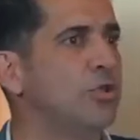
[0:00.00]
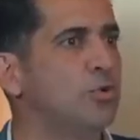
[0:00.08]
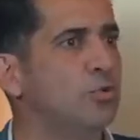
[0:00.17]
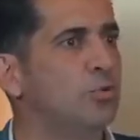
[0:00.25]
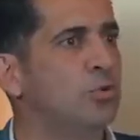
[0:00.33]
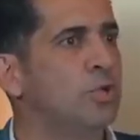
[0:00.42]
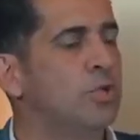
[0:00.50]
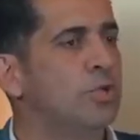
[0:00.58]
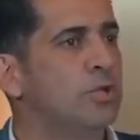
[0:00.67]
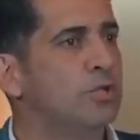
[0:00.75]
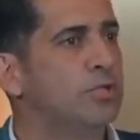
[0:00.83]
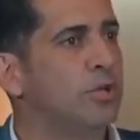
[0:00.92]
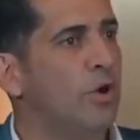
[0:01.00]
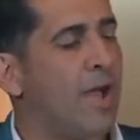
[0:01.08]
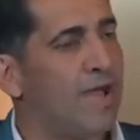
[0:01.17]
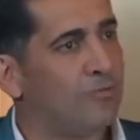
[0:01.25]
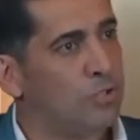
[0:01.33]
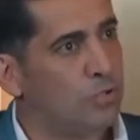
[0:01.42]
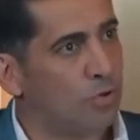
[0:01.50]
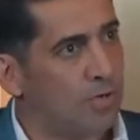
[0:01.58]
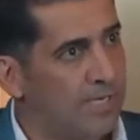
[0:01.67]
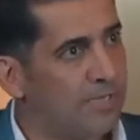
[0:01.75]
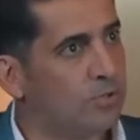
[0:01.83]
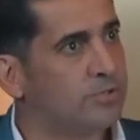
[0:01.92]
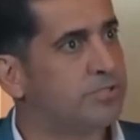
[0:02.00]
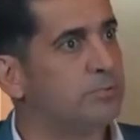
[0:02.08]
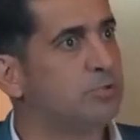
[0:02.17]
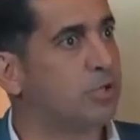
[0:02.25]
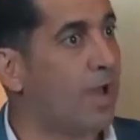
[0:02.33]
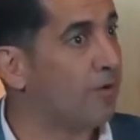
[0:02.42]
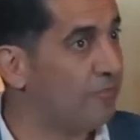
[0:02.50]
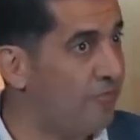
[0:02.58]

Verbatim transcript: otherwise objectionable, which is very broad,